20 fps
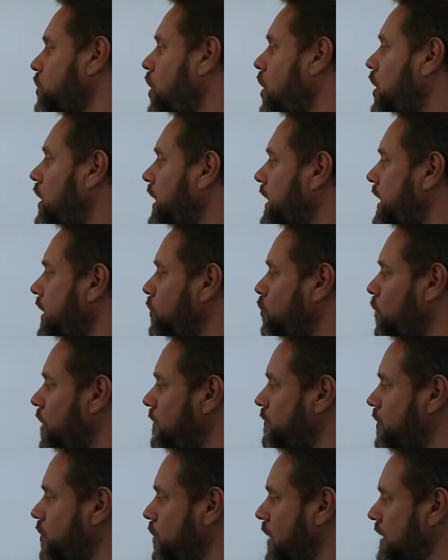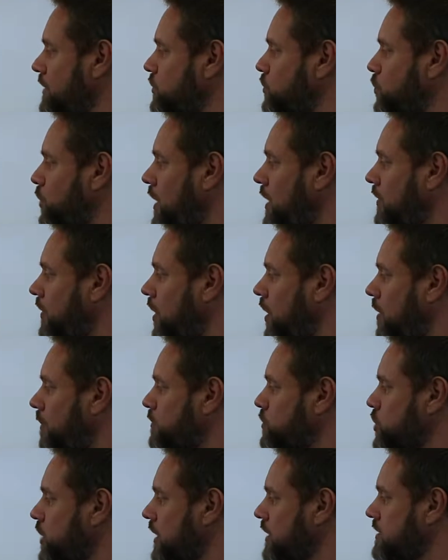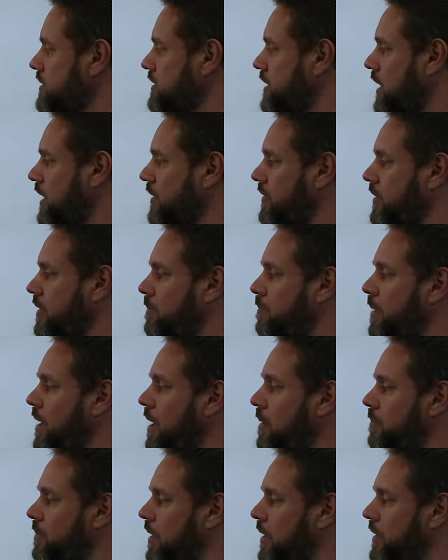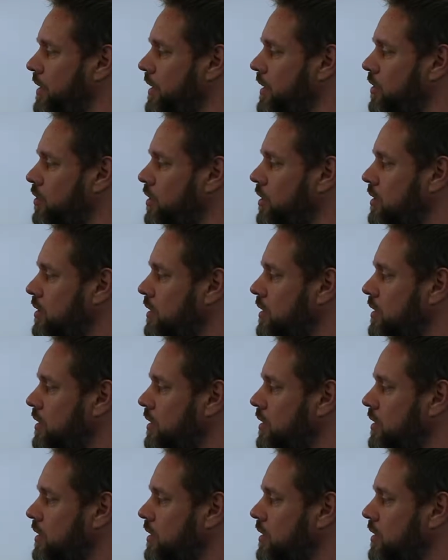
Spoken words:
or I can reference to other objects like that pipeline here.